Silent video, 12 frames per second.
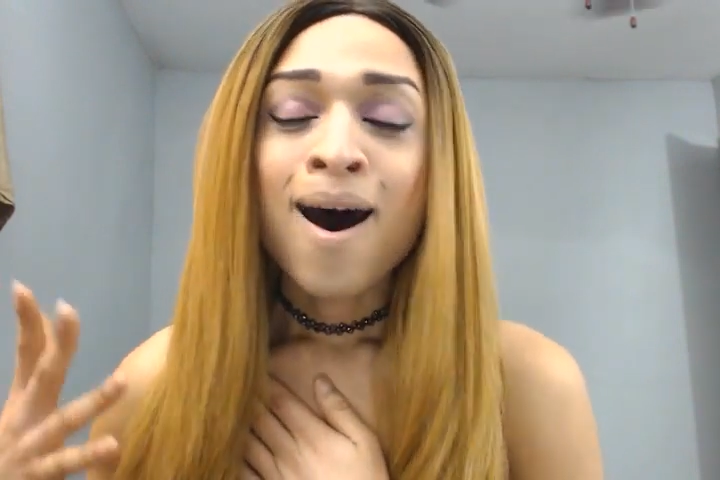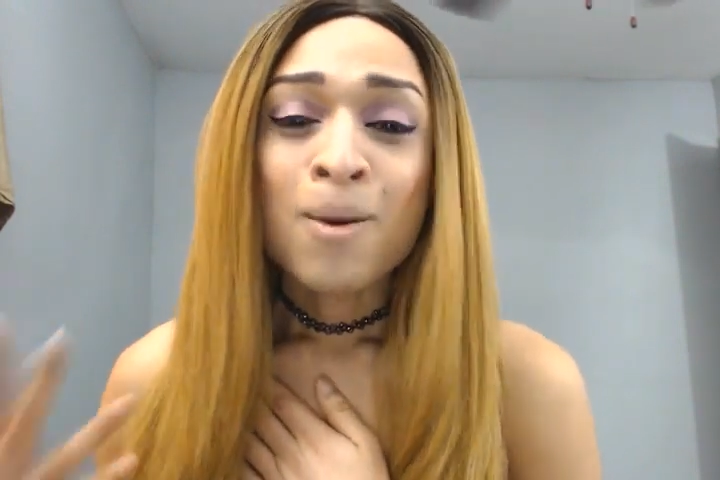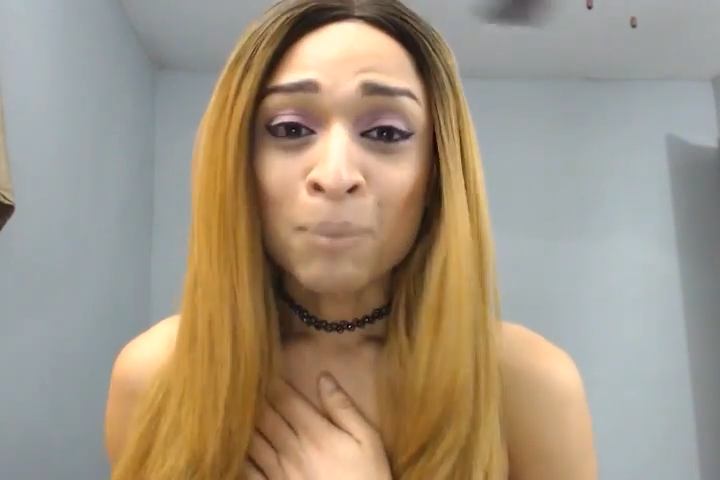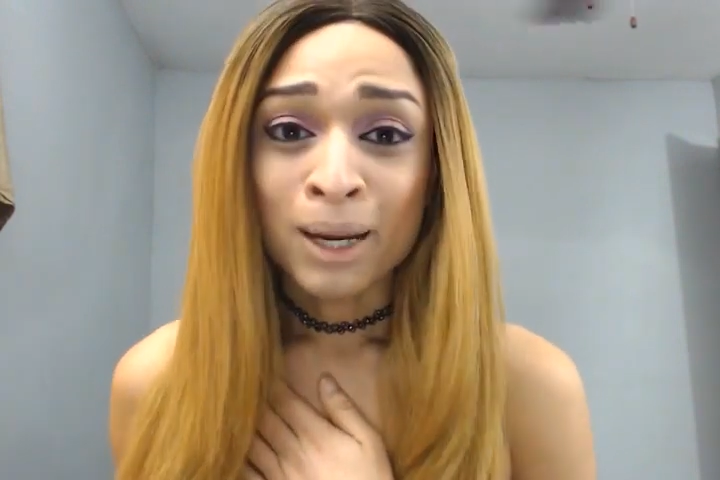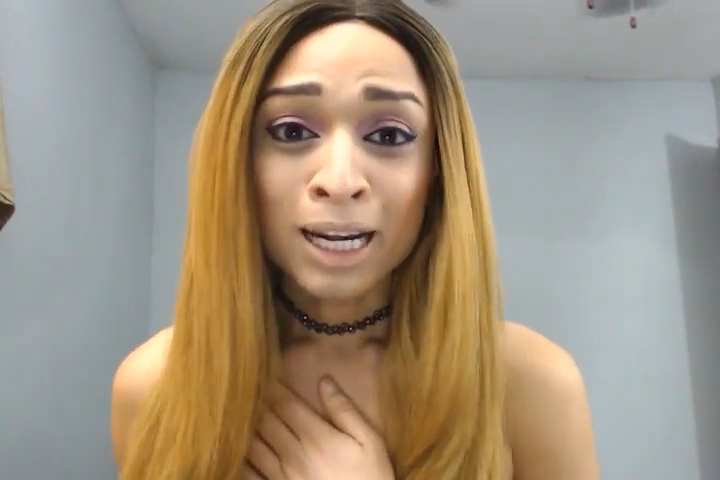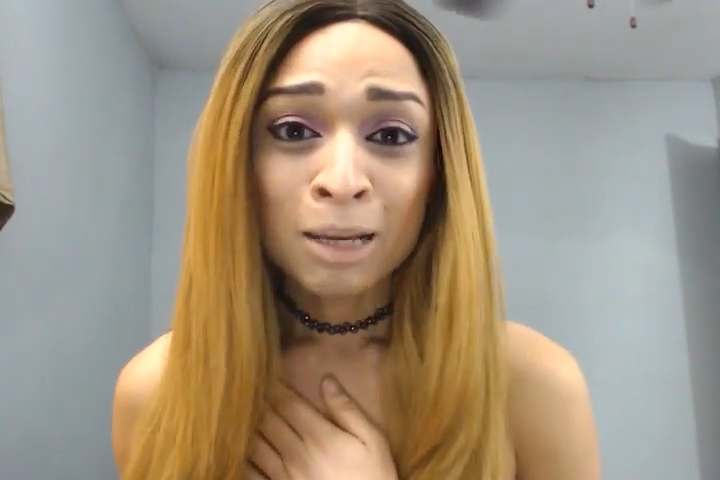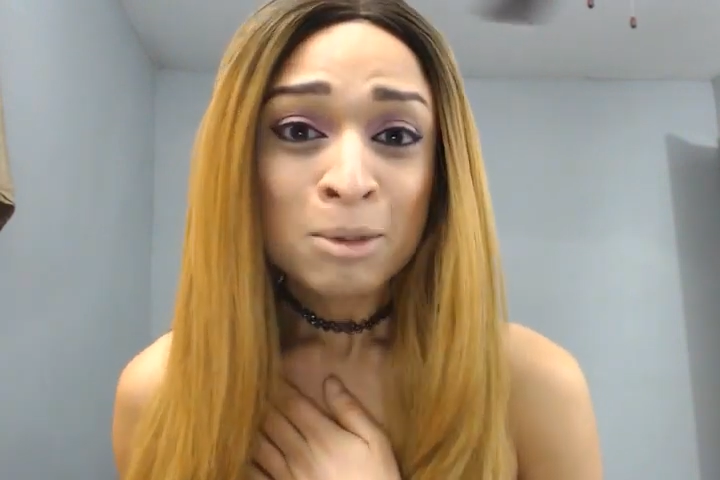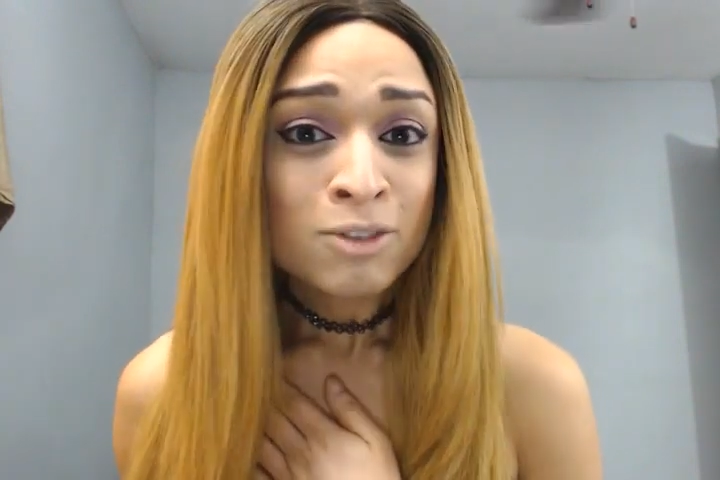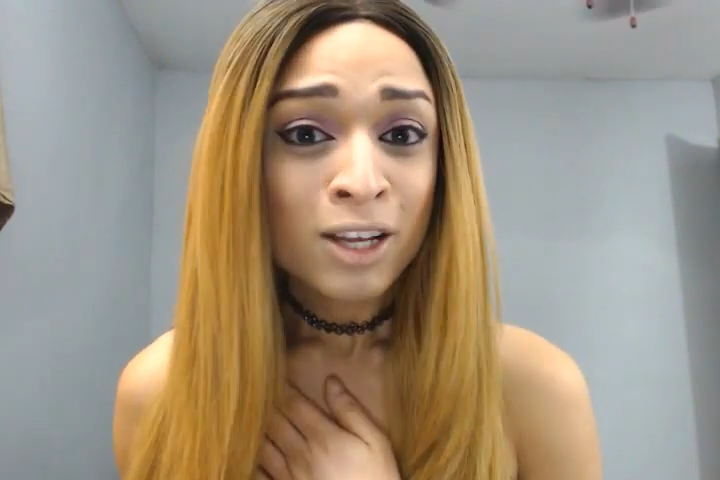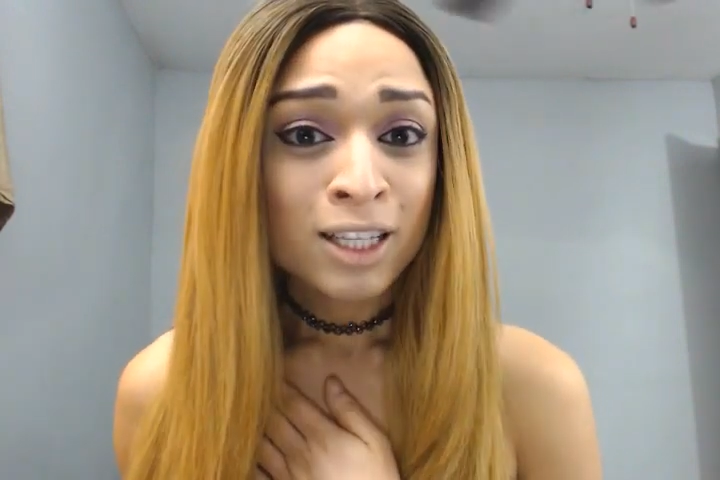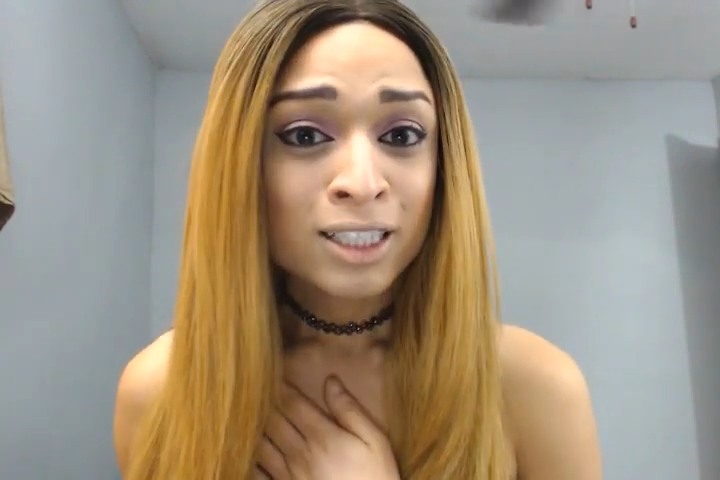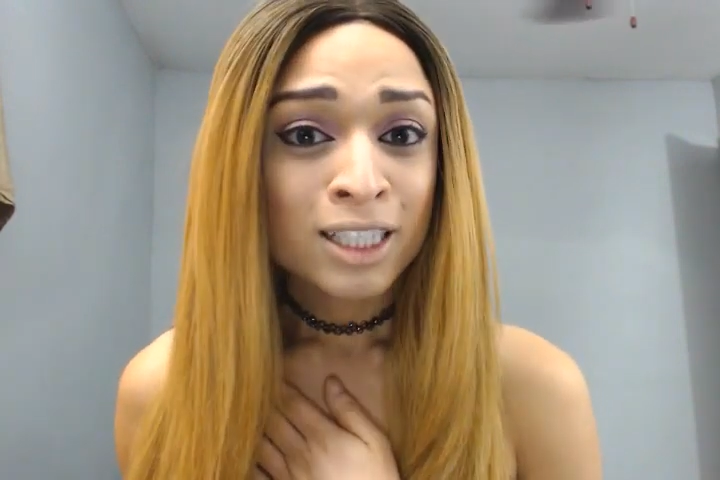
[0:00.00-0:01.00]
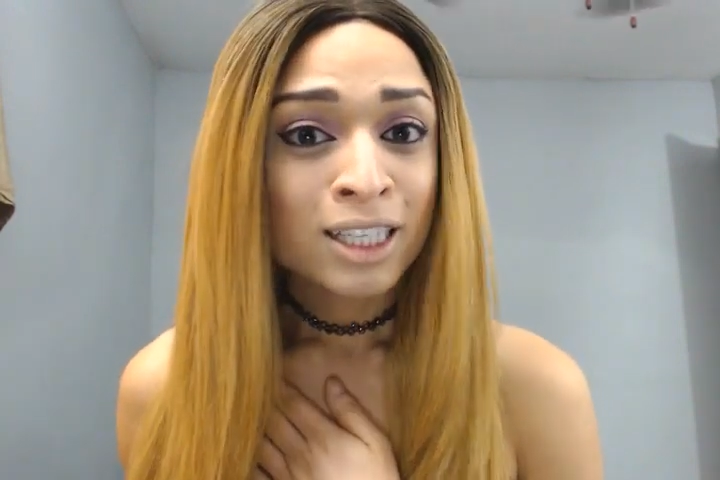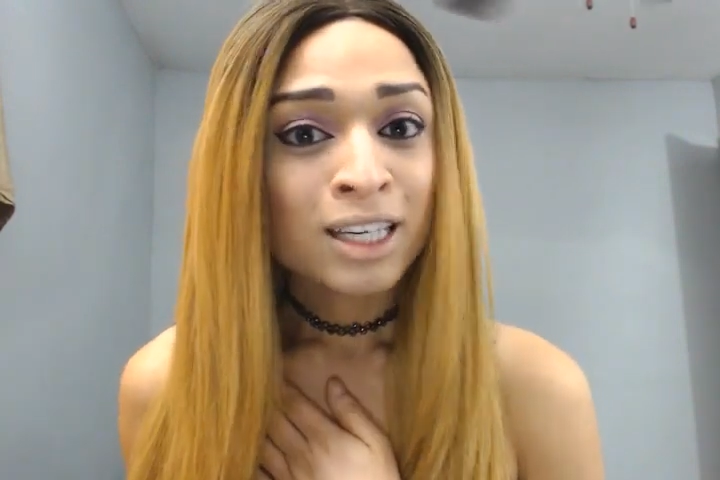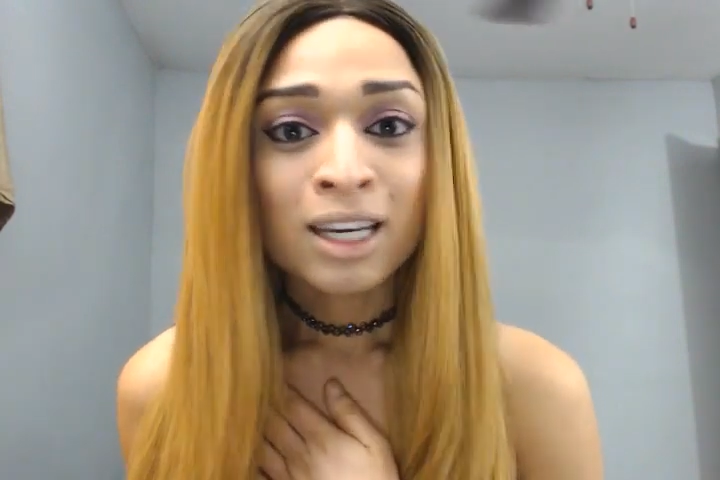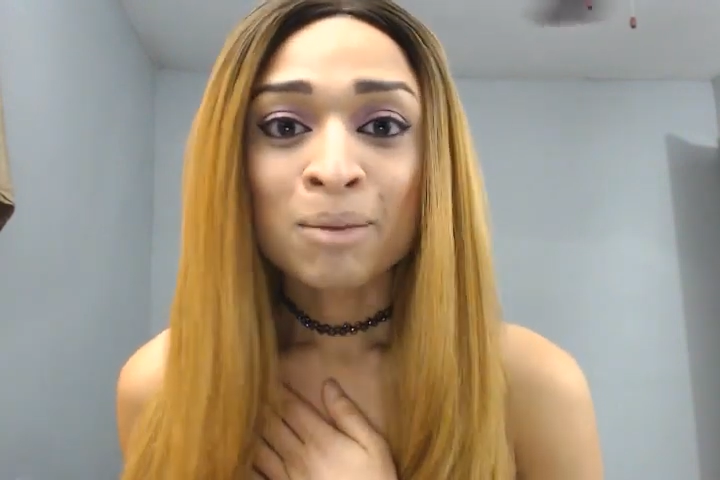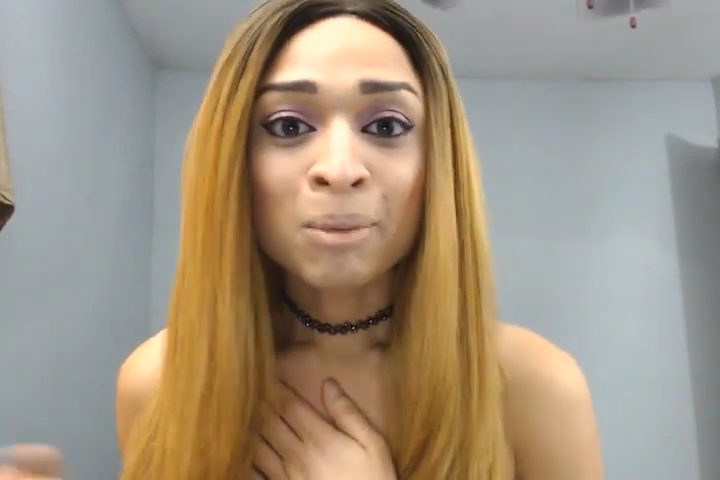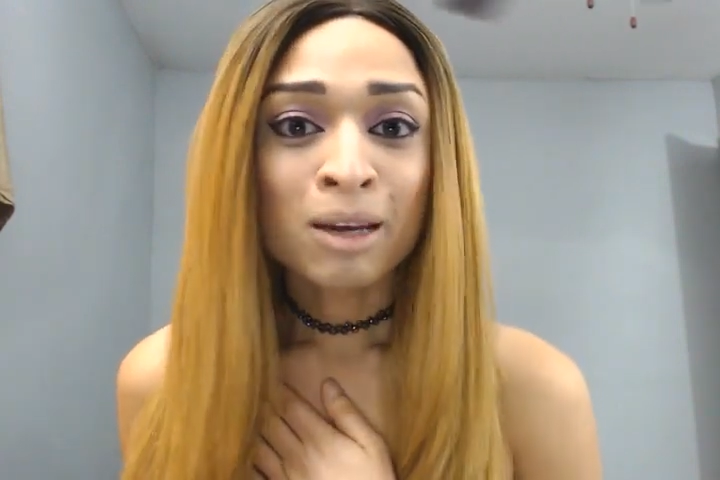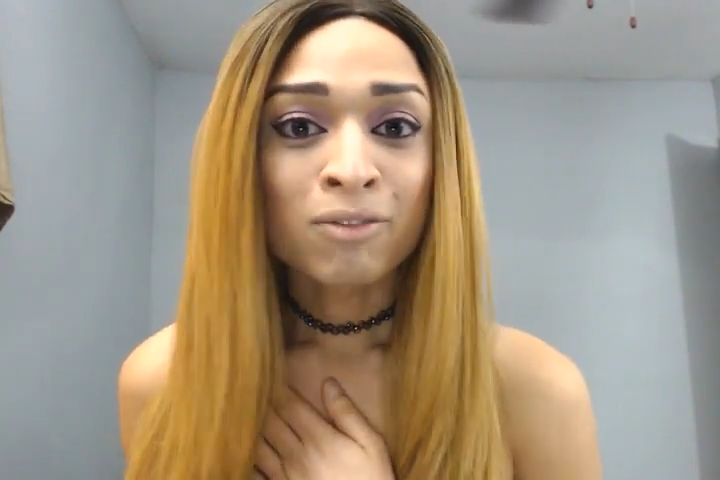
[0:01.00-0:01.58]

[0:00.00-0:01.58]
My name is Valentina, and my